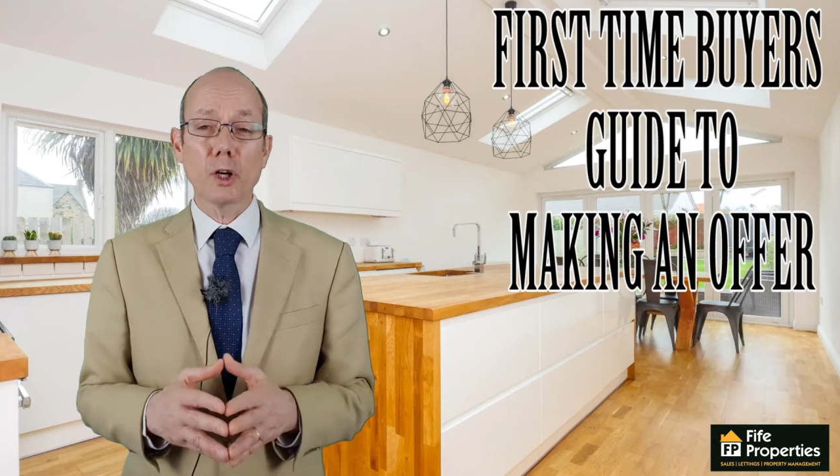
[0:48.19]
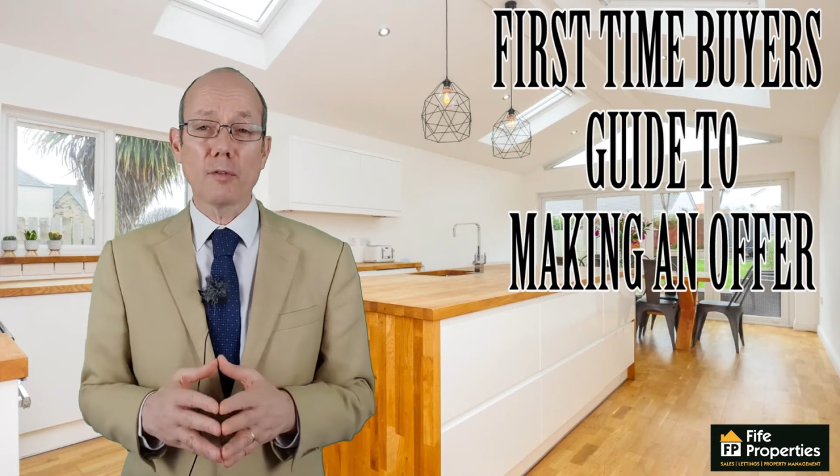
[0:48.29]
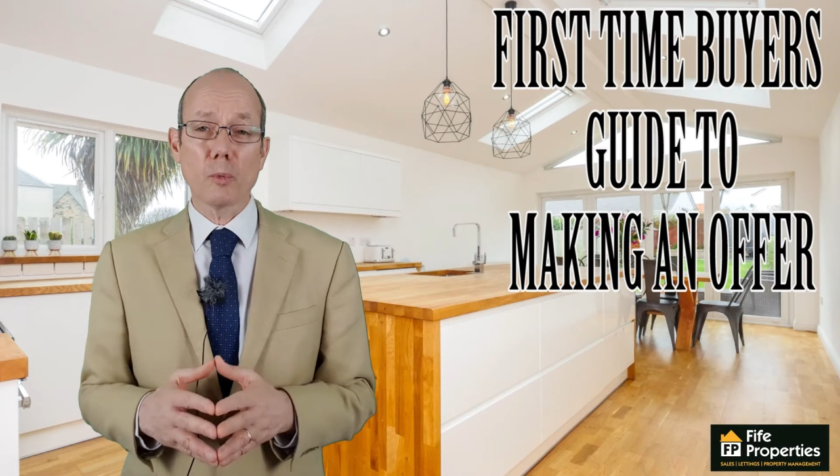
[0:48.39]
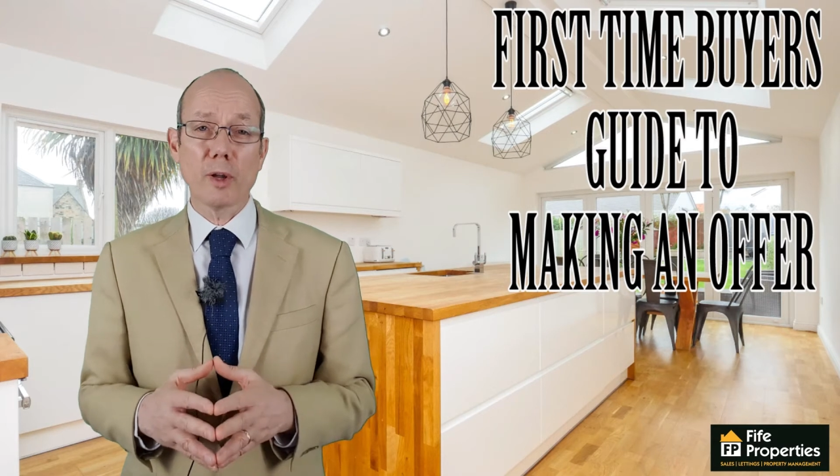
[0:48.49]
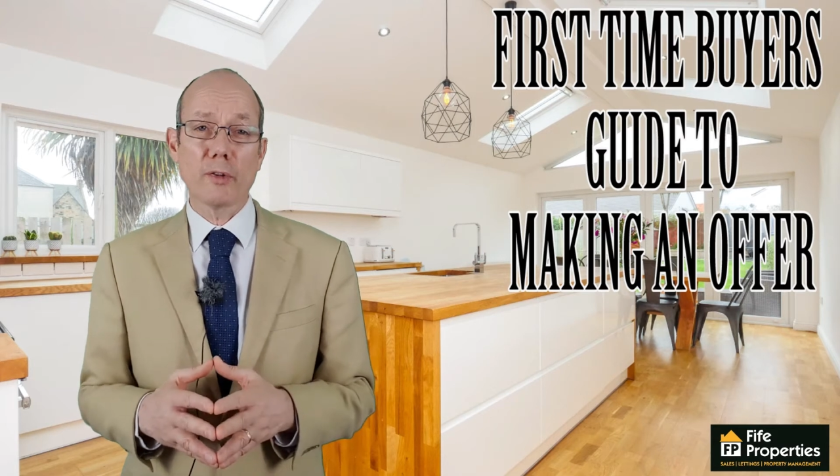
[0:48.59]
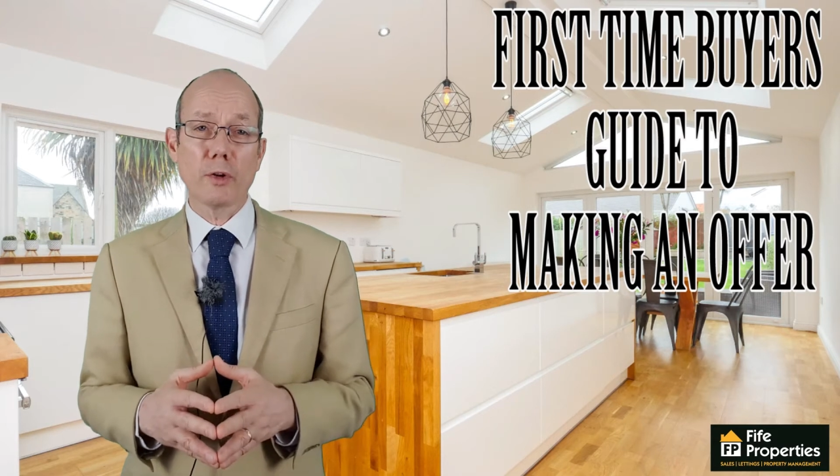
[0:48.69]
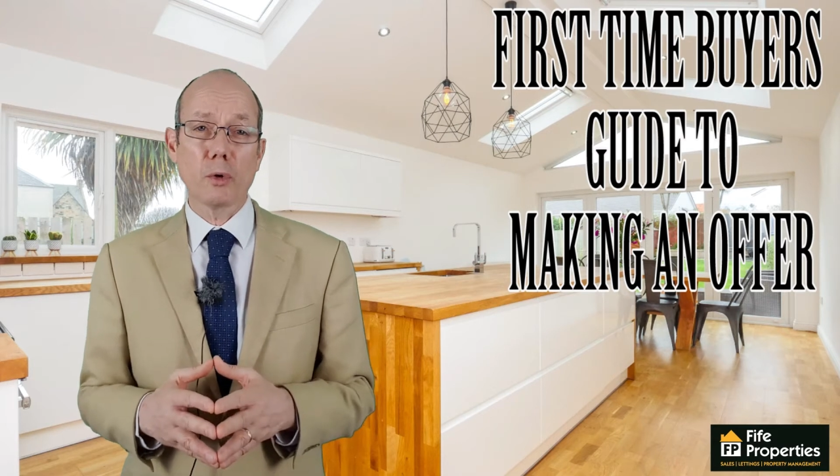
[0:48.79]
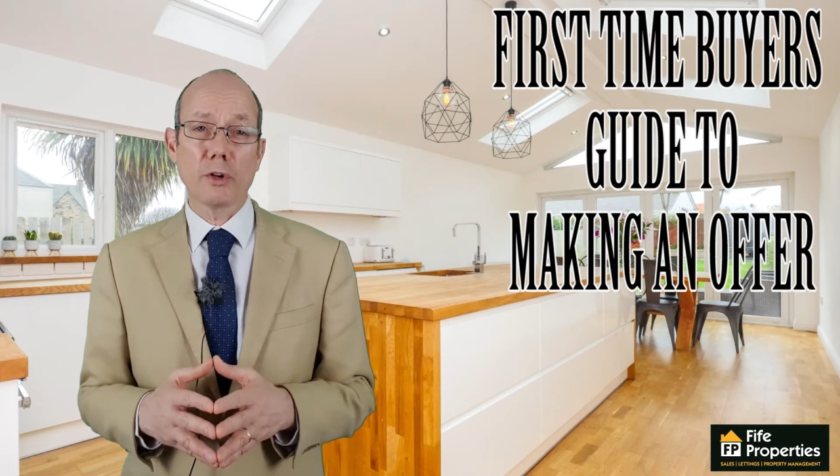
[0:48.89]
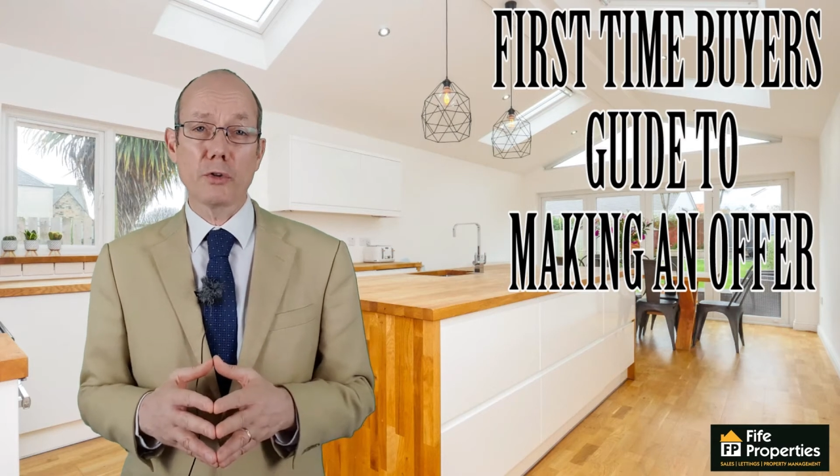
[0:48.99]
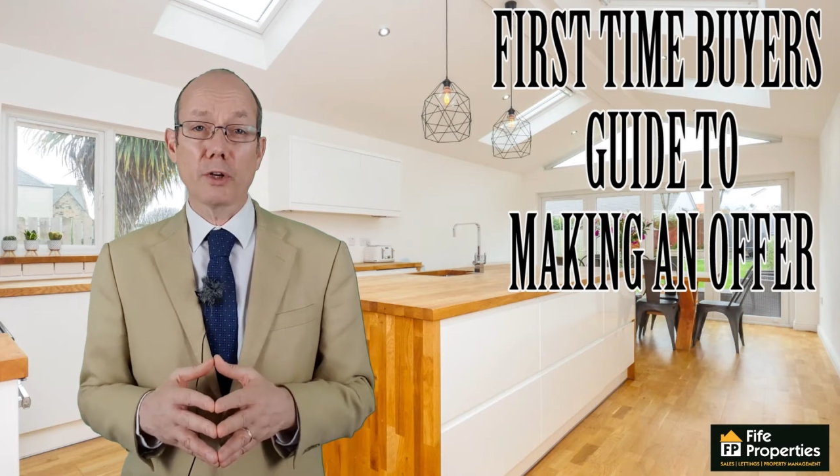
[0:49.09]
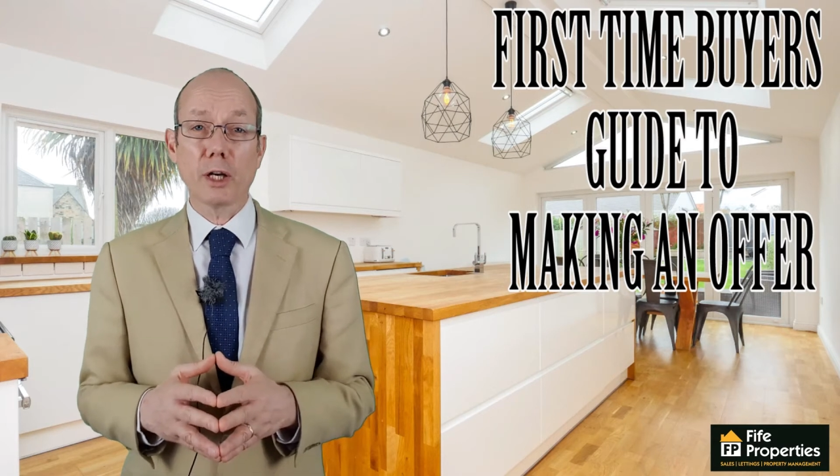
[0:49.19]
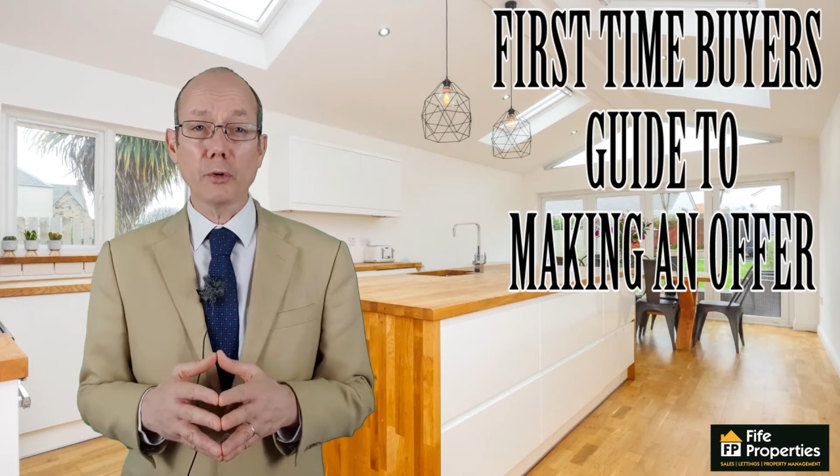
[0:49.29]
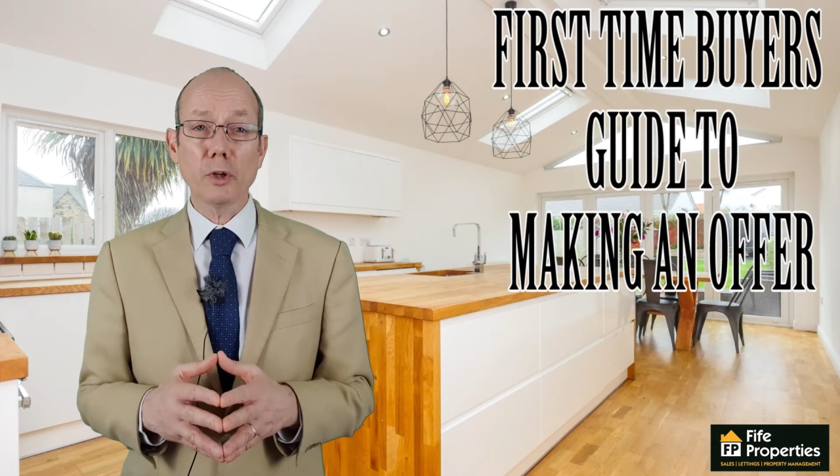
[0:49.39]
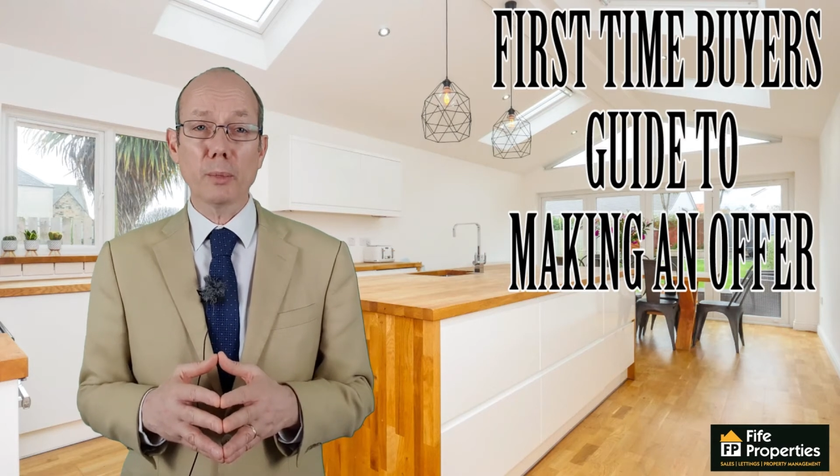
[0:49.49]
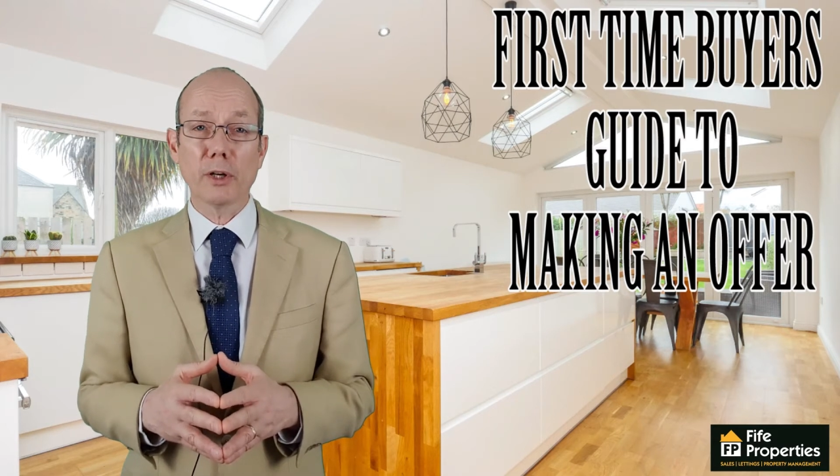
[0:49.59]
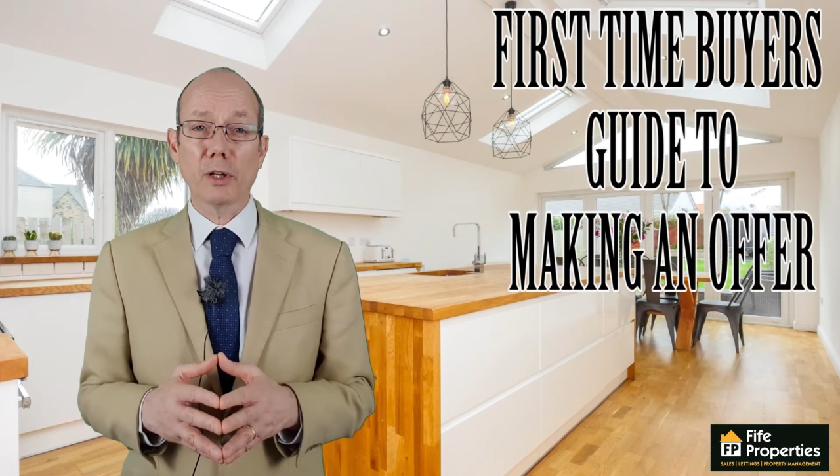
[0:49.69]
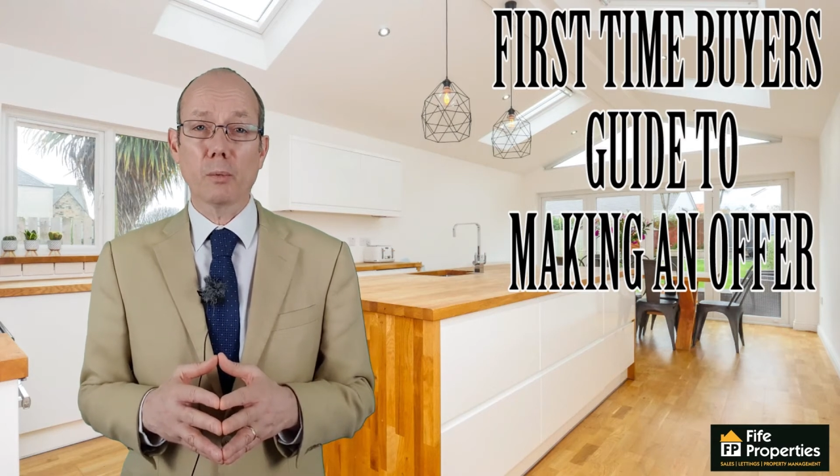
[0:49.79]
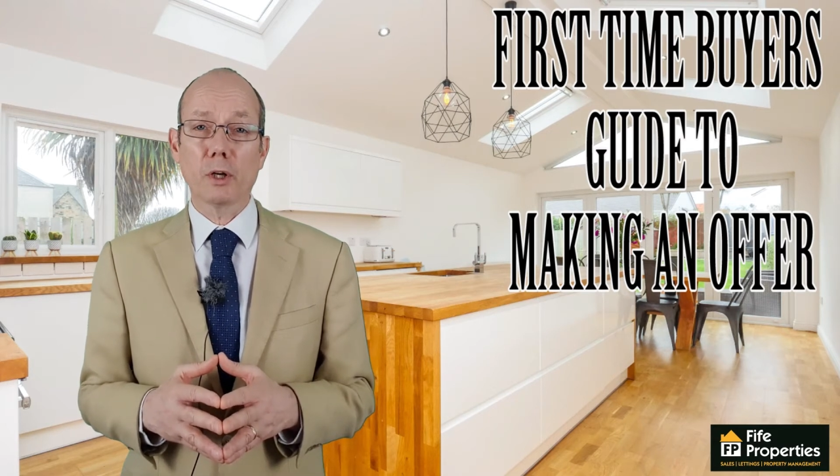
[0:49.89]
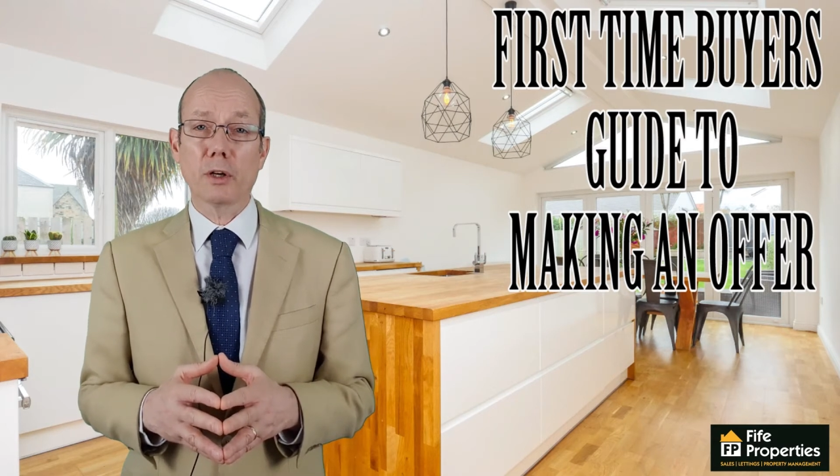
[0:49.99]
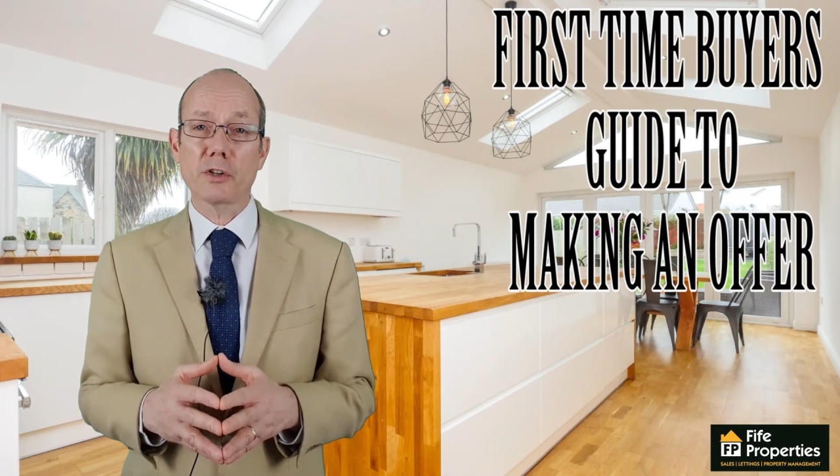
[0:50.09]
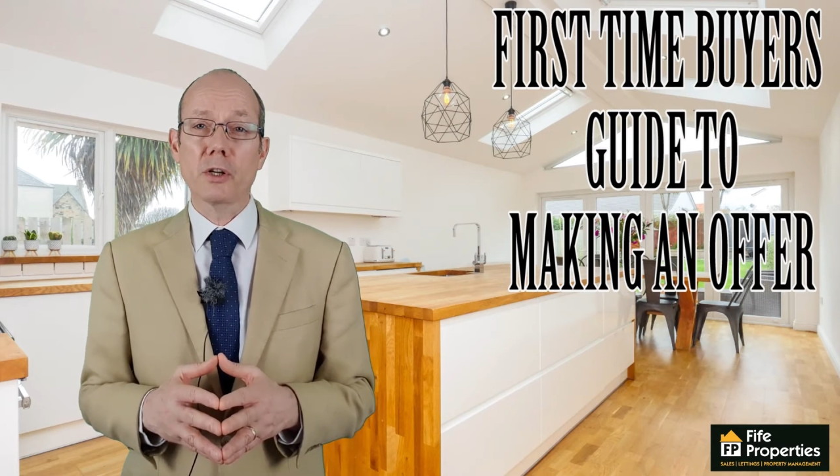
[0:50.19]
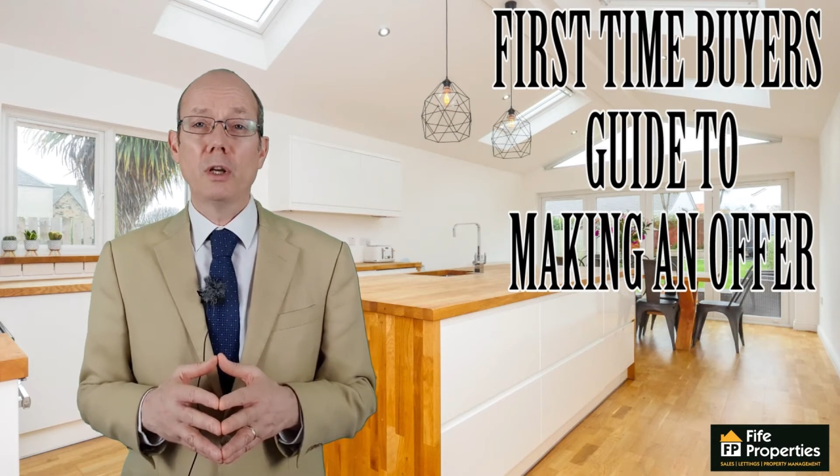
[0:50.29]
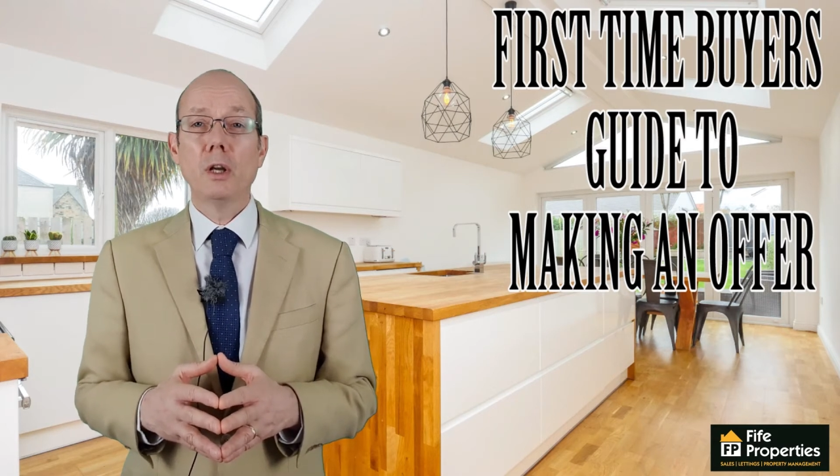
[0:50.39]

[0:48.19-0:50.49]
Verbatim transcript: have a wealth of knowledge on how the market works